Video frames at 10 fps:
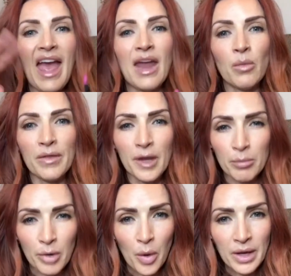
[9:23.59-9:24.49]
And when they're
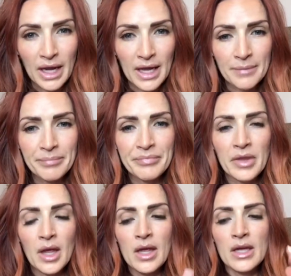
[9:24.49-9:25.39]
broken in,
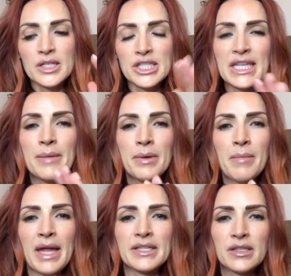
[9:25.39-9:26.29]
just keep in
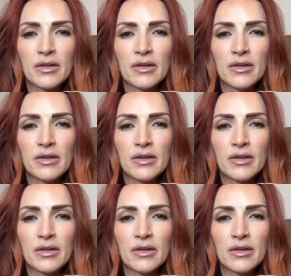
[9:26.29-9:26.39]
mind,